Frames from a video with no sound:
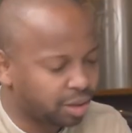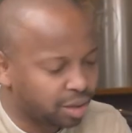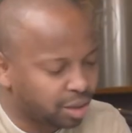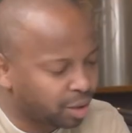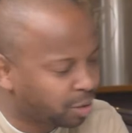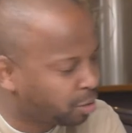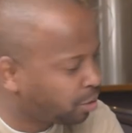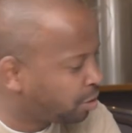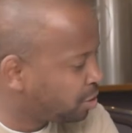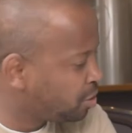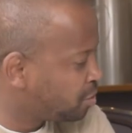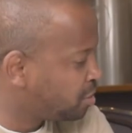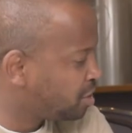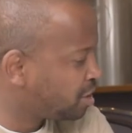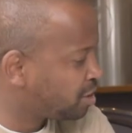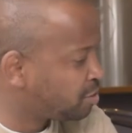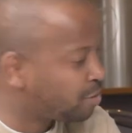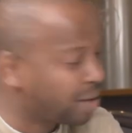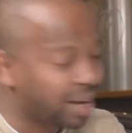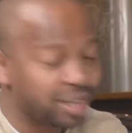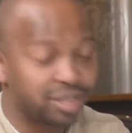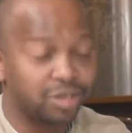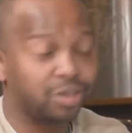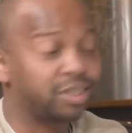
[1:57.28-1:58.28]
are they calling using
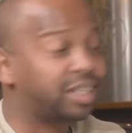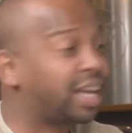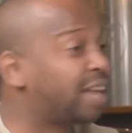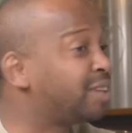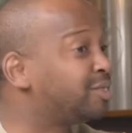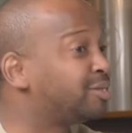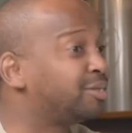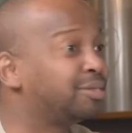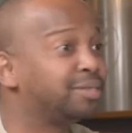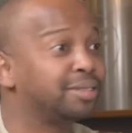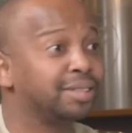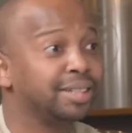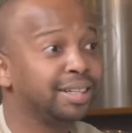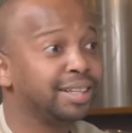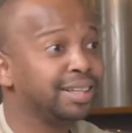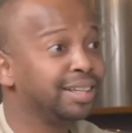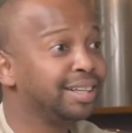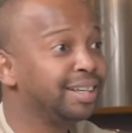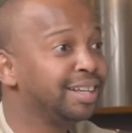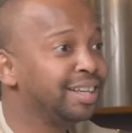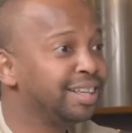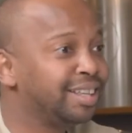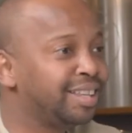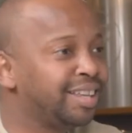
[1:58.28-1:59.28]
razzle dazzle.
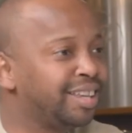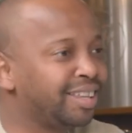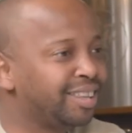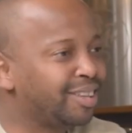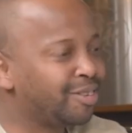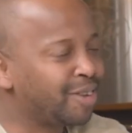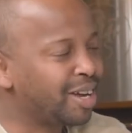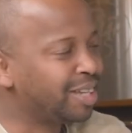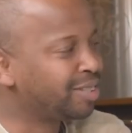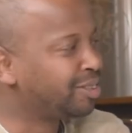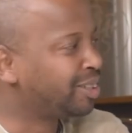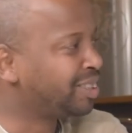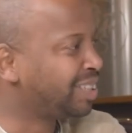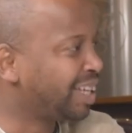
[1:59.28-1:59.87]
The razzle